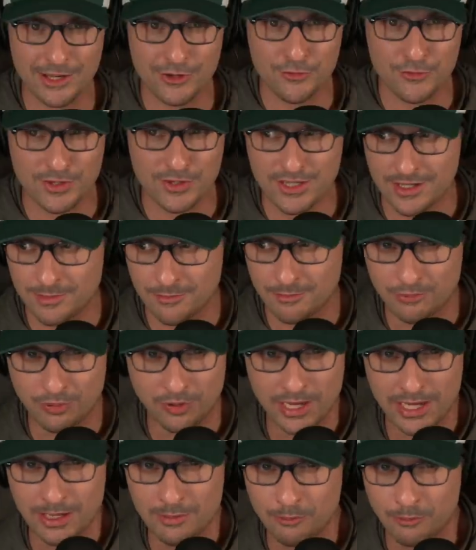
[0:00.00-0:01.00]
of interested in
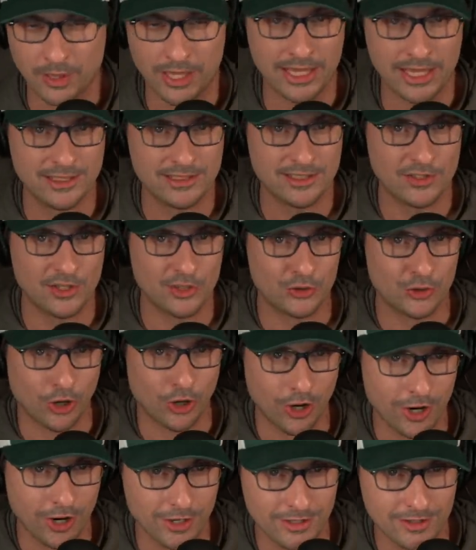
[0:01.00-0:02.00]
playing blades in the
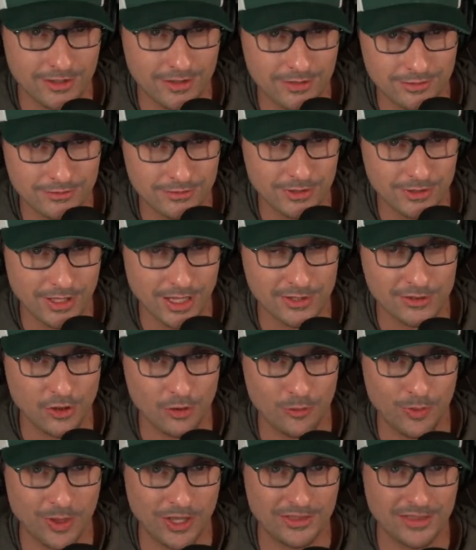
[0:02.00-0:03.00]
dark you guys
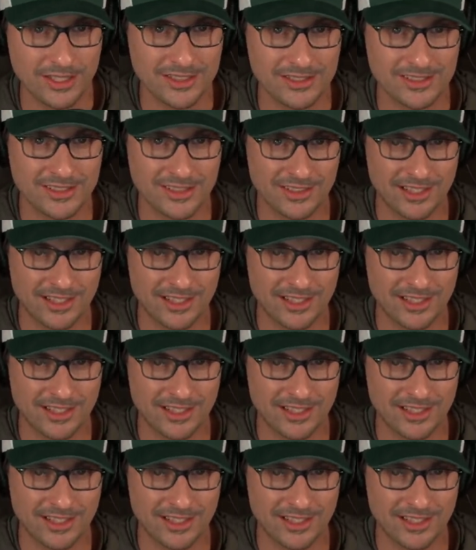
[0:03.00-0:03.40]
know about this?